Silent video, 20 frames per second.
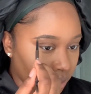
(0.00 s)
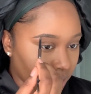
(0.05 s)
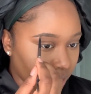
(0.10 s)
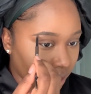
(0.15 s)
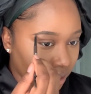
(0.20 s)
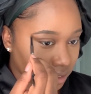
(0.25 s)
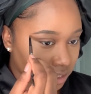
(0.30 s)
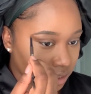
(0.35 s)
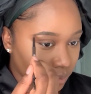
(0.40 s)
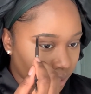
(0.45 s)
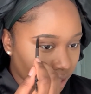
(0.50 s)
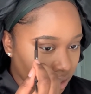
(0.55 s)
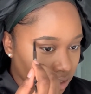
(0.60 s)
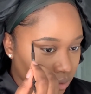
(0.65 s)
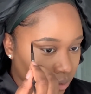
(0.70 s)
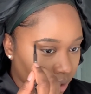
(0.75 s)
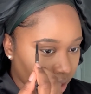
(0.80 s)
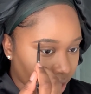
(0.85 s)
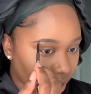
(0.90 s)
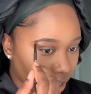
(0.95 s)
that
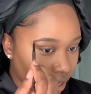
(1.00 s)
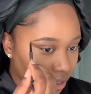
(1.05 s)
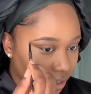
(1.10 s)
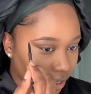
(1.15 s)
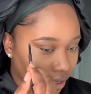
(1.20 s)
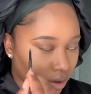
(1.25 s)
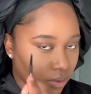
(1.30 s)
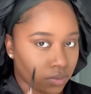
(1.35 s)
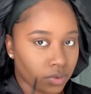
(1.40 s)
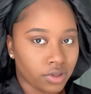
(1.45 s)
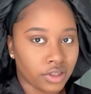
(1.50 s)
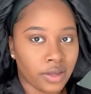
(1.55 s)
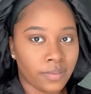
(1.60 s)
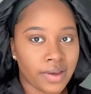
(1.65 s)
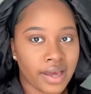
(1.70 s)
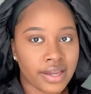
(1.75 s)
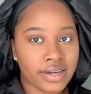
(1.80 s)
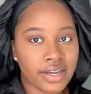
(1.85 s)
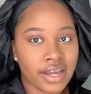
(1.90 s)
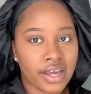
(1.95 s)
space where I had like a really
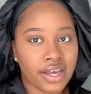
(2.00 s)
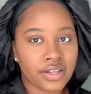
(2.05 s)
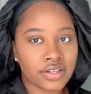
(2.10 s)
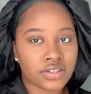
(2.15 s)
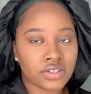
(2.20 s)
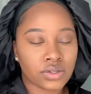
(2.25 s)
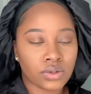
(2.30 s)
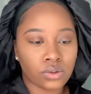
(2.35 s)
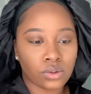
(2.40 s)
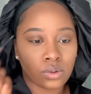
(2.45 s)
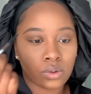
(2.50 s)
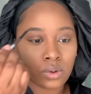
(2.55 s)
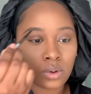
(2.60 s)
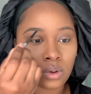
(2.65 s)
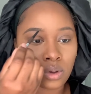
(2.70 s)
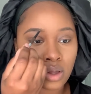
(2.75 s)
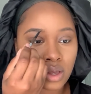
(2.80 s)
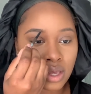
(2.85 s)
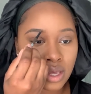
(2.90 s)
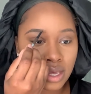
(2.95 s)
bad day at
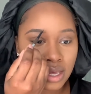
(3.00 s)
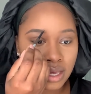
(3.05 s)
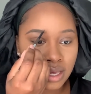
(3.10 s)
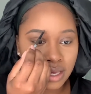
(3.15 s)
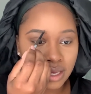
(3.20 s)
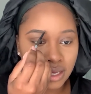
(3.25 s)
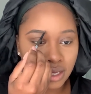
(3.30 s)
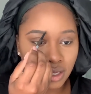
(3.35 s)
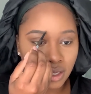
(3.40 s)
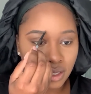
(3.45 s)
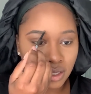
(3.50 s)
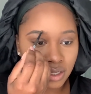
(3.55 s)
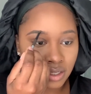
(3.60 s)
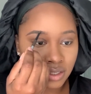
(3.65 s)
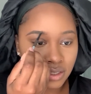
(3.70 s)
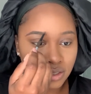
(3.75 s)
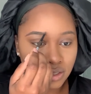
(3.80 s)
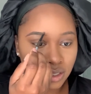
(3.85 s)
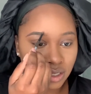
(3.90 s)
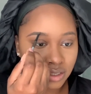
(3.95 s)
school,
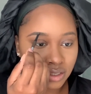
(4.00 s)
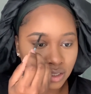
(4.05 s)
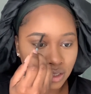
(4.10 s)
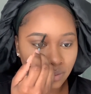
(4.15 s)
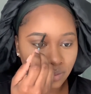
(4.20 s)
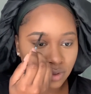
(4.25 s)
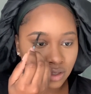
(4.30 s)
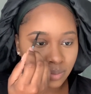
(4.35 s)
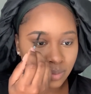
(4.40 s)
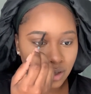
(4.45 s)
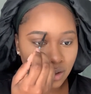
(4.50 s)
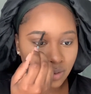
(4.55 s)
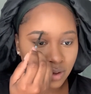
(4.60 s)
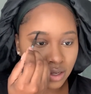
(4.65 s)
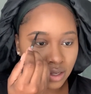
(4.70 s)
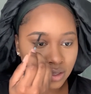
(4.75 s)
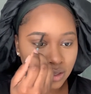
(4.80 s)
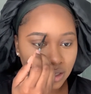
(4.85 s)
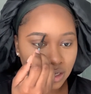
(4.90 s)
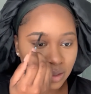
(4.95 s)
and I didn't want to be
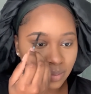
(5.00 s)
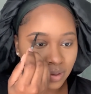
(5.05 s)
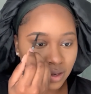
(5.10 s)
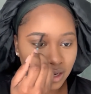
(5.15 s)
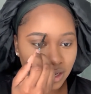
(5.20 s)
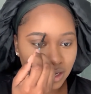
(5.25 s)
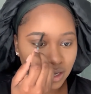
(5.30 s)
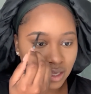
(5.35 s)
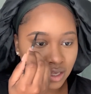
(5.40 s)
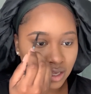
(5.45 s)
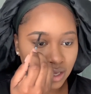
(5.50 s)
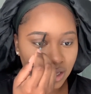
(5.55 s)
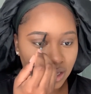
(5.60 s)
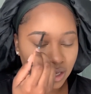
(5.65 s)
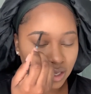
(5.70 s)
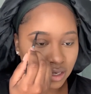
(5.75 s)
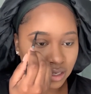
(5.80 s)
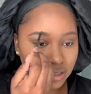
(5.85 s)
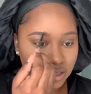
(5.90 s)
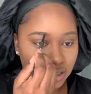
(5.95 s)
around anybody,
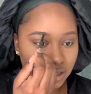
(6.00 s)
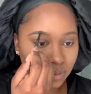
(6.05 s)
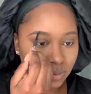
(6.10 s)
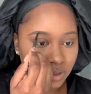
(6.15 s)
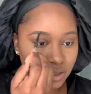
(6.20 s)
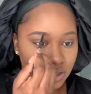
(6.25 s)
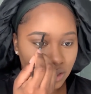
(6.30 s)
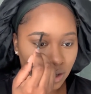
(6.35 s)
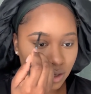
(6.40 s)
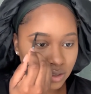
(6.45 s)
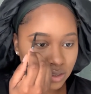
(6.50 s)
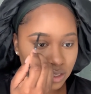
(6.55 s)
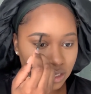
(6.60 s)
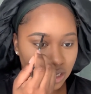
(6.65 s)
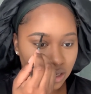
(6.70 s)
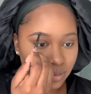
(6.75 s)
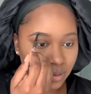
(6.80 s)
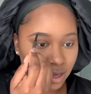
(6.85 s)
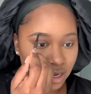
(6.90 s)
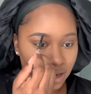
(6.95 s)
and I didn't want to talk to
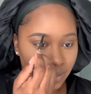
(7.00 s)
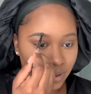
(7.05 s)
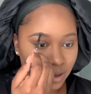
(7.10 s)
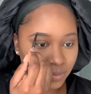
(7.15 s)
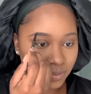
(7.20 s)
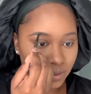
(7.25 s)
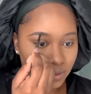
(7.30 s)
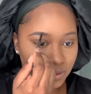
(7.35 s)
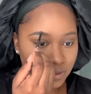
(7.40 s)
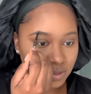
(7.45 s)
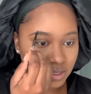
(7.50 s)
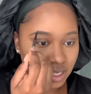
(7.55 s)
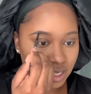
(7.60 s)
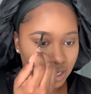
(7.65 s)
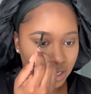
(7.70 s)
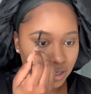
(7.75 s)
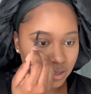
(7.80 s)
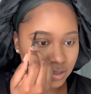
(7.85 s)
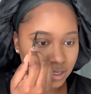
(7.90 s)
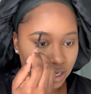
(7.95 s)
anybody about those
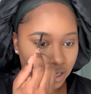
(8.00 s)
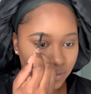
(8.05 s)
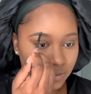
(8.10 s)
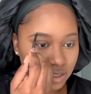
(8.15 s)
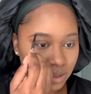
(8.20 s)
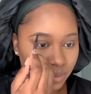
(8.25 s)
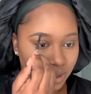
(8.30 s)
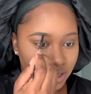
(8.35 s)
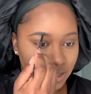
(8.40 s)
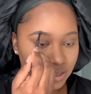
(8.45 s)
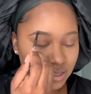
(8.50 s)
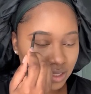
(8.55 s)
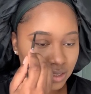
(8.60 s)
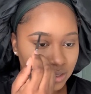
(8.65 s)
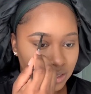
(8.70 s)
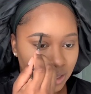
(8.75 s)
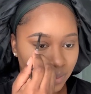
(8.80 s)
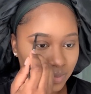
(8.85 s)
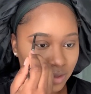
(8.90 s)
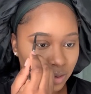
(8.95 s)
things. Like, if somebody said
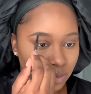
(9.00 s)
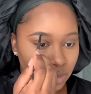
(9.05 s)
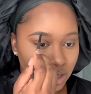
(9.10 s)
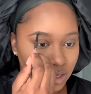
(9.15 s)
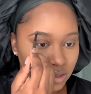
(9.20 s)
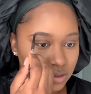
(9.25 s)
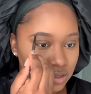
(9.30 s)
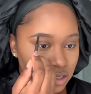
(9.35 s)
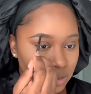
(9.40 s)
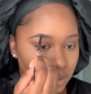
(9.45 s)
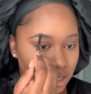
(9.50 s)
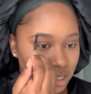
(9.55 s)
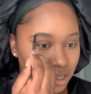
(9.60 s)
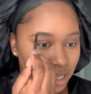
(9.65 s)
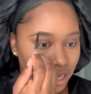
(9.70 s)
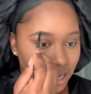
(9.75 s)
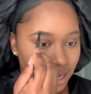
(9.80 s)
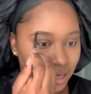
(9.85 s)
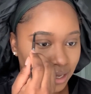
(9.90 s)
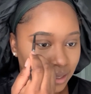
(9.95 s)
something mean to me,
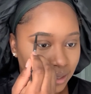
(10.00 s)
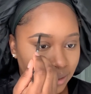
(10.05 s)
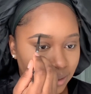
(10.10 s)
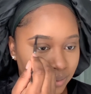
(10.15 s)
like,